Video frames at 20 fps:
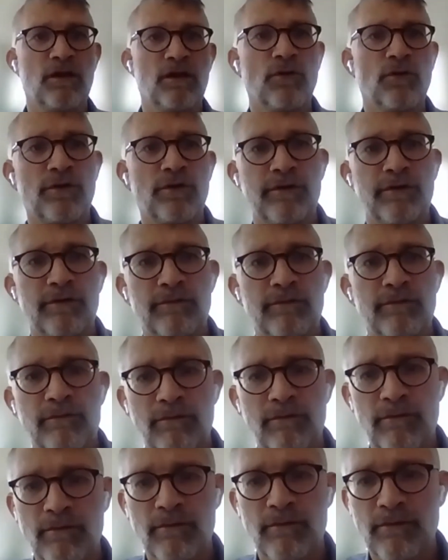Or nobody
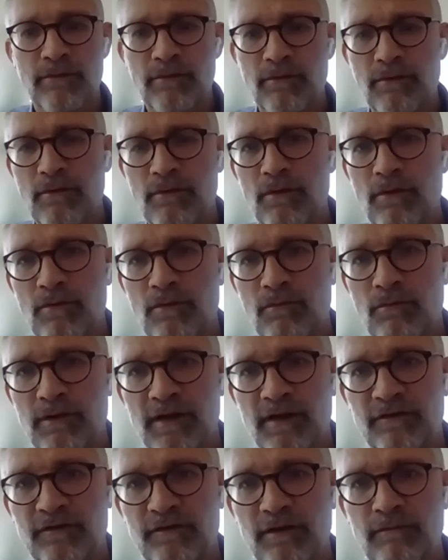heard what I
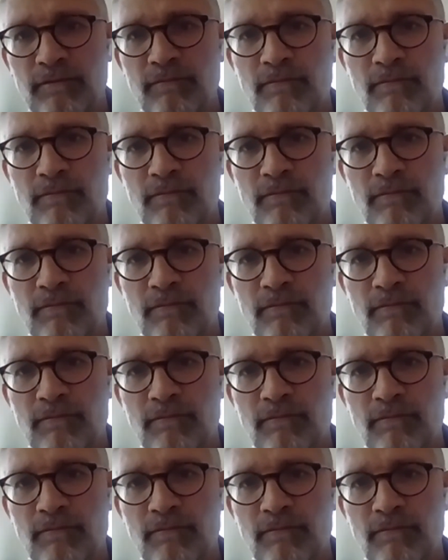said.